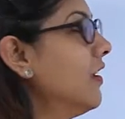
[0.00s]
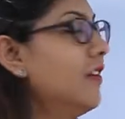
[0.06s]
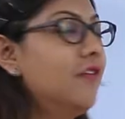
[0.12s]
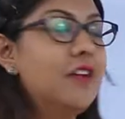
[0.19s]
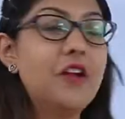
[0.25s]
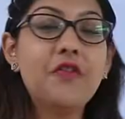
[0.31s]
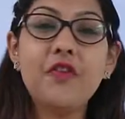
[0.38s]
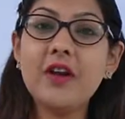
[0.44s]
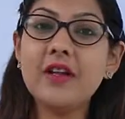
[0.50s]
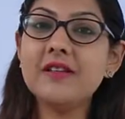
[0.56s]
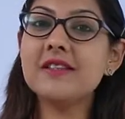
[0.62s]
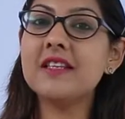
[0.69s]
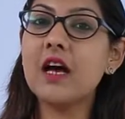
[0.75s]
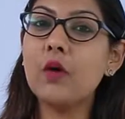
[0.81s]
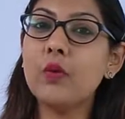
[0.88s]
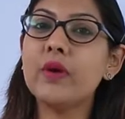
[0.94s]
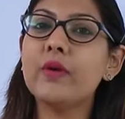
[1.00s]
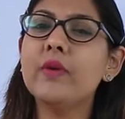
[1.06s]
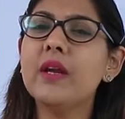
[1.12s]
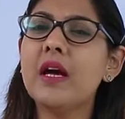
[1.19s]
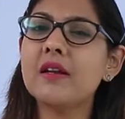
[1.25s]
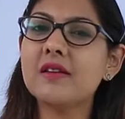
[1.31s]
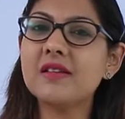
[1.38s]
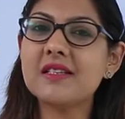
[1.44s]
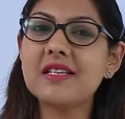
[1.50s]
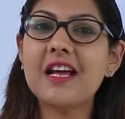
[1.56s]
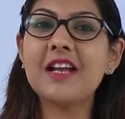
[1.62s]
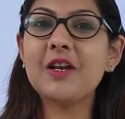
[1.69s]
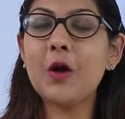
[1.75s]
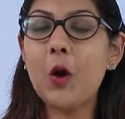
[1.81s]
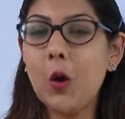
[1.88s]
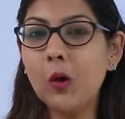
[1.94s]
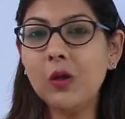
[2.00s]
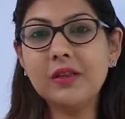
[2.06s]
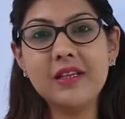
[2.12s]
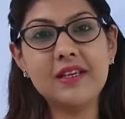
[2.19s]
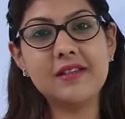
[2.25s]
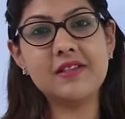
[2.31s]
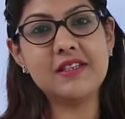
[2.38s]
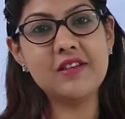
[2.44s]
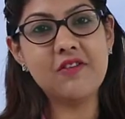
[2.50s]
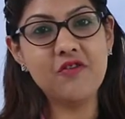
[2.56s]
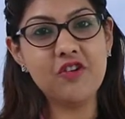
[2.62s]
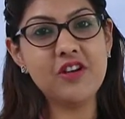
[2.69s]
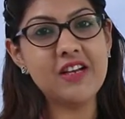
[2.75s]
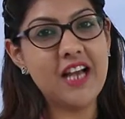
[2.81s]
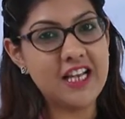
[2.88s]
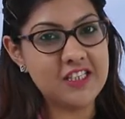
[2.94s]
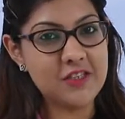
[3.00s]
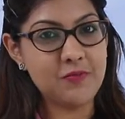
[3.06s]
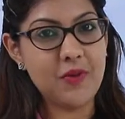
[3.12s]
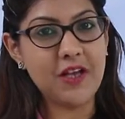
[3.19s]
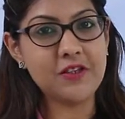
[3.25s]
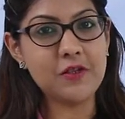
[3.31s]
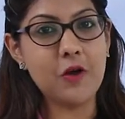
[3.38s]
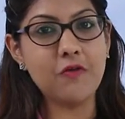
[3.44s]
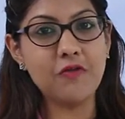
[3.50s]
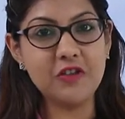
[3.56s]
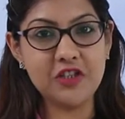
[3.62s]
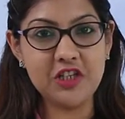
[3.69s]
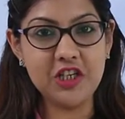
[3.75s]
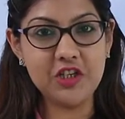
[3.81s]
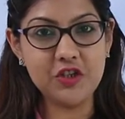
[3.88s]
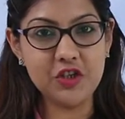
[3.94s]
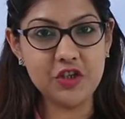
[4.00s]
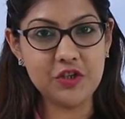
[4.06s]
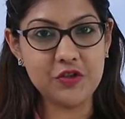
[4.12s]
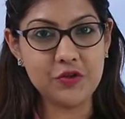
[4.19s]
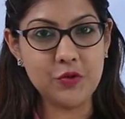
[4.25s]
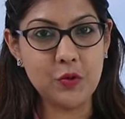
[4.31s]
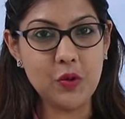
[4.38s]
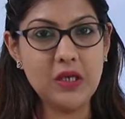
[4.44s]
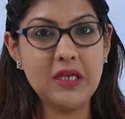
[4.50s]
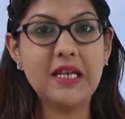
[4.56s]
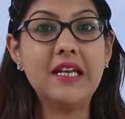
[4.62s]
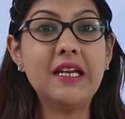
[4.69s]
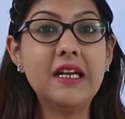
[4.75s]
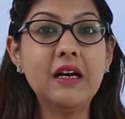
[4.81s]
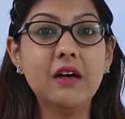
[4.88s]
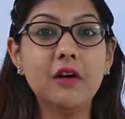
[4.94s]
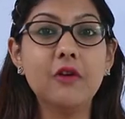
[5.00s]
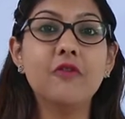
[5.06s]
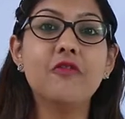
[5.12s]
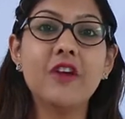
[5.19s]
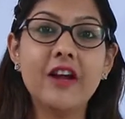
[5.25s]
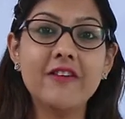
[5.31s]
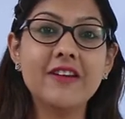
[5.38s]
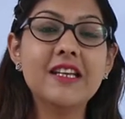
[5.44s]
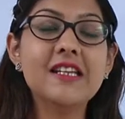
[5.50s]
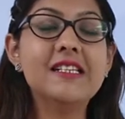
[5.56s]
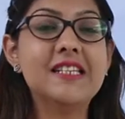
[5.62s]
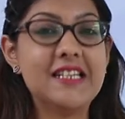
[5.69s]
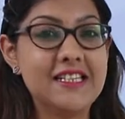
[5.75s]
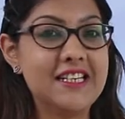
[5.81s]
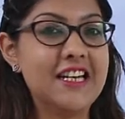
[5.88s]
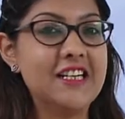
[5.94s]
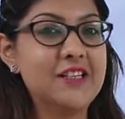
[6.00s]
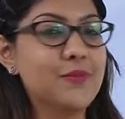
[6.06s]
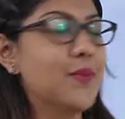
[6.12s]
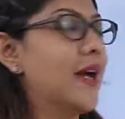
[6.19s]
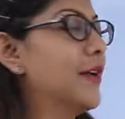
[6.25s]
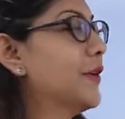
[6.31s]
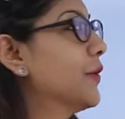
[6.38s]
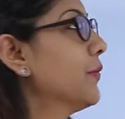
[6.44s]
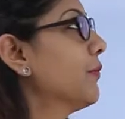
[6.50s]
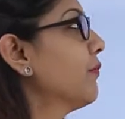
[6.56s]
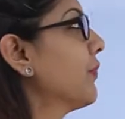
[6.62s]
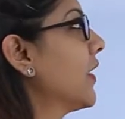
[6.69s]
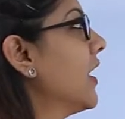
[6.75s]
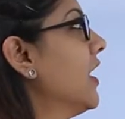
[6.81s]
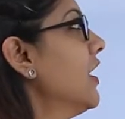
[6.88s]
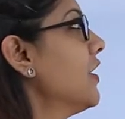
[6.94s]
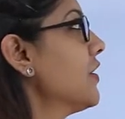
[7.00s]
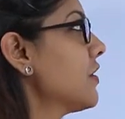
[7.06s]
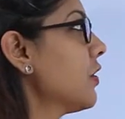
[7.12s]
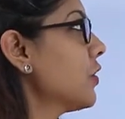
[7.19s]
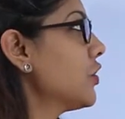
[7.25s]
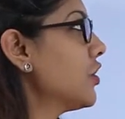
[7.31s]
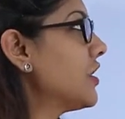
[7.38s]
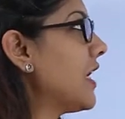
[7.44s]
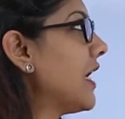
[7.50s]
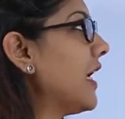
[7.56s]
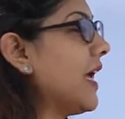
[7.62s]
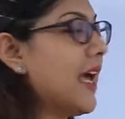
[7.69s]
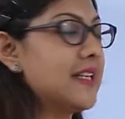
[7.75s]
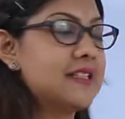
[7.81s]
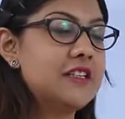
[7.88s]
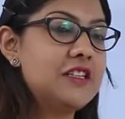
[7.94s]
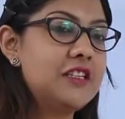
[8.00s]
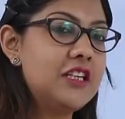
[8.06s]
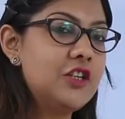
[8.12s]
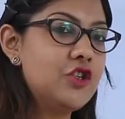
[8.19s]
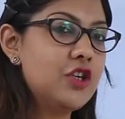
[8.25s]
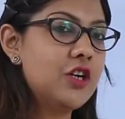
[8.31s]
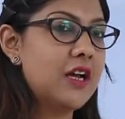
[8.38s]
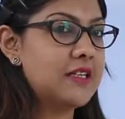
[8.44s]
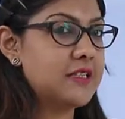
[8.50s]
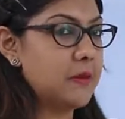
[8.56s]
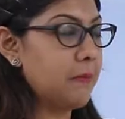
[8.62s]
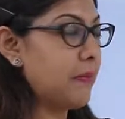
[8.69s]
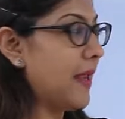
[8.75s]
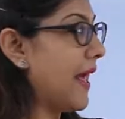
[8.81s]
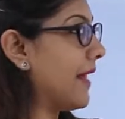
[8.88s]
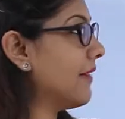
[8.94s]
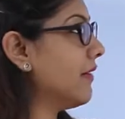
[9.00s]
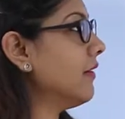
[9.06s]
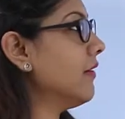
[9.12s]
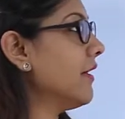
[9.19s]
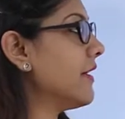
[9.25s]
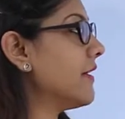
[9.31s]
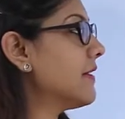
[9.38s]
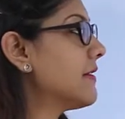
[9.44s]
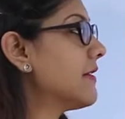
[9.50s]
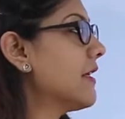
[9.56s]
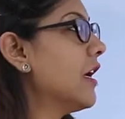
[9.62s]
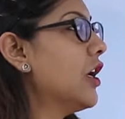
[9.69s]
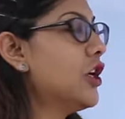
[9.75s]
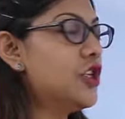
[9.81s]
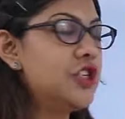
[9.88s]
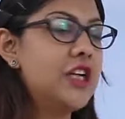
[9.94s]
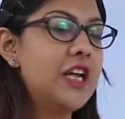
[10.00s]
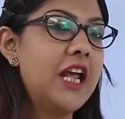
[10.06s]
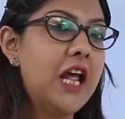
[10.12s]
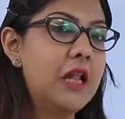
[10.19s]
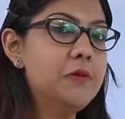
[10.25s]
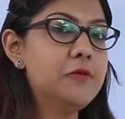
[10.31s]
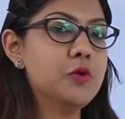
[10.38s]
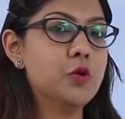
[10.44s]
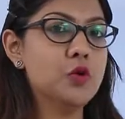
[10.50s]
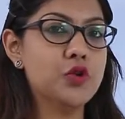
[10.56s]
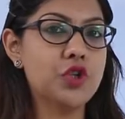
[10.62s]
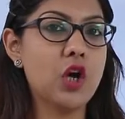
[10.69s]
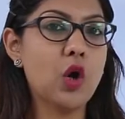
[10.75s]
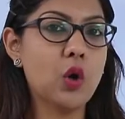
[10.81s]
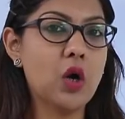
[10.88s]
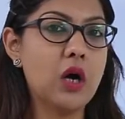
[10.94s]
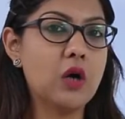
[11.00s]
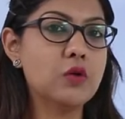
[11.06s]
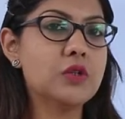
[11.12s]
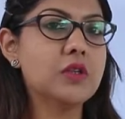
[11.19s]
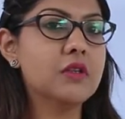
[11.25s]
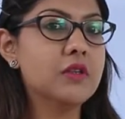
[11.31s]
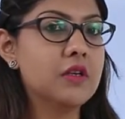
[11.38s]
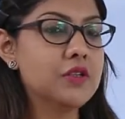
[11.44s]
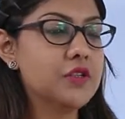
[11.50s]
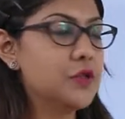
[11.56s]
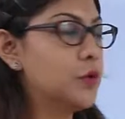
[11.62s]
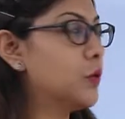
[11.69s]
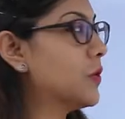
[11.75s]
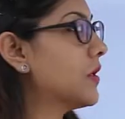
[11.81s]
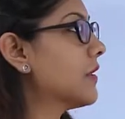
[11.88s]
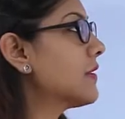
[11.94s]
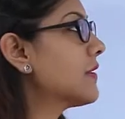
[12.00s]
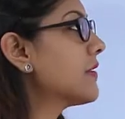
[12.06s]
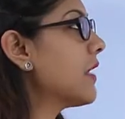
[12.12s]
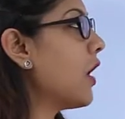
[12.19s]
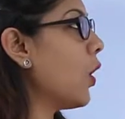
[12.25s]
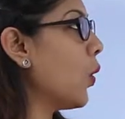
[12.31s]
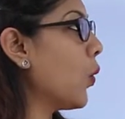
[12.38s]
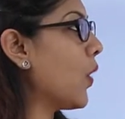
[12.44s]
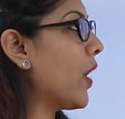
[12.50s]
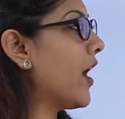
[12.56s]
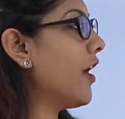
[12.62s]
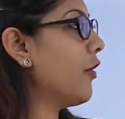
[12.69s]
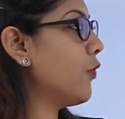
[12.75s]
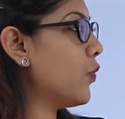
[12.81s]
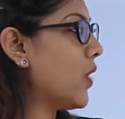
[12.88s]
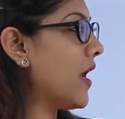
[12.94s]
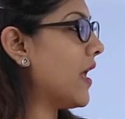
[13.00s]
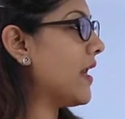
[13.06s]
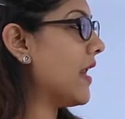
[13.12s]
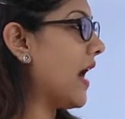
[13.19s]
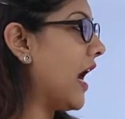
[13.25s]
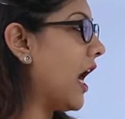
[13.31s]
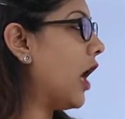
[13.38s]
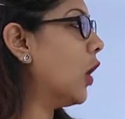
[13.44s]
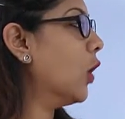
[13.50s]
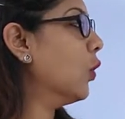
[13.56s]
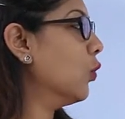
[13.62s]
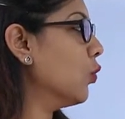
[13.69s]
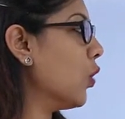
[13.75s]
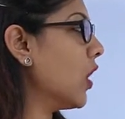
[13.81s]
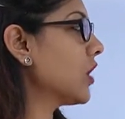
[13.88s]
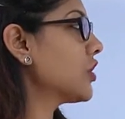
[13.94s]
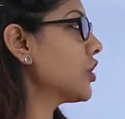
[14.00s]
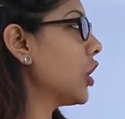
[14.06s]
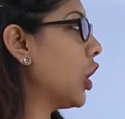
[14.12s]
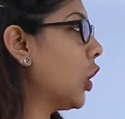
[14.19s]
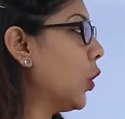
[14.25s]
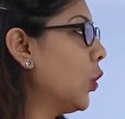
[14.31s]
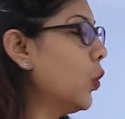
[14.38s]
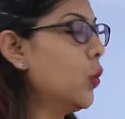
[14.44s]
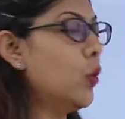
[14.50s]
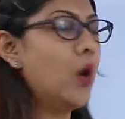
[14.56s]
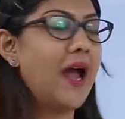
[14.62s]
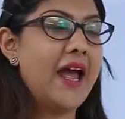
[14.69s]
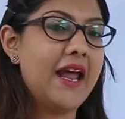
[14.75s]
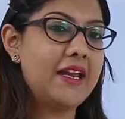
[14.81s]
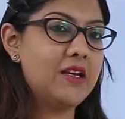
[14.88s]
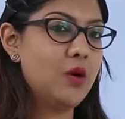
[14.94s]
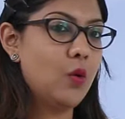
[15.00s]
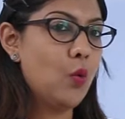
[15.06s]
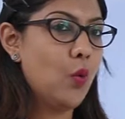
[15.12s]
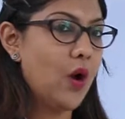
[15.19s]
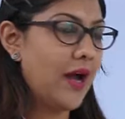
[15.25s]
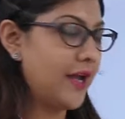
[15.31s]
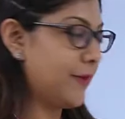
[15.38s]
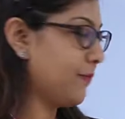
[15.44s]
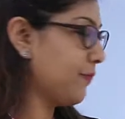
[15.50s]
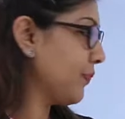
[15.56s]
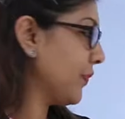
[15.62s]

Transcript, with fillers: Well friends, now we will understand all these different aspects of a teacher's role in a very detailed manner. So today as a teacher, as a planner is she helps to chalk out the students where, when, how, what, who and why.